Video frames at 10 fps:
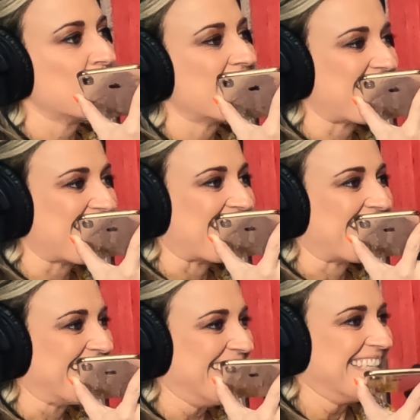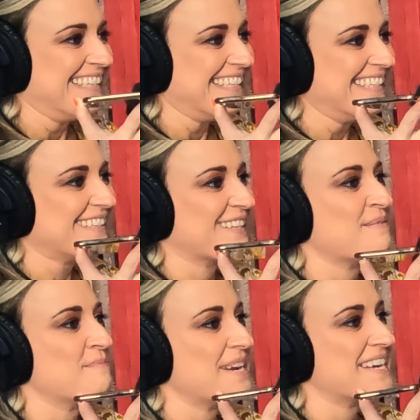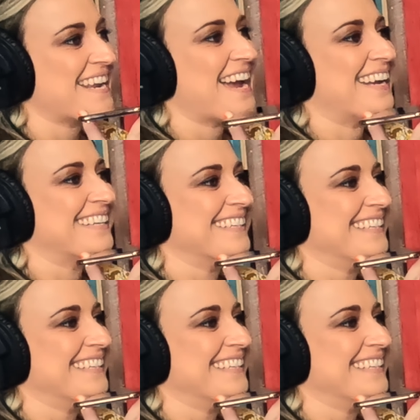Me. Like a meerkat.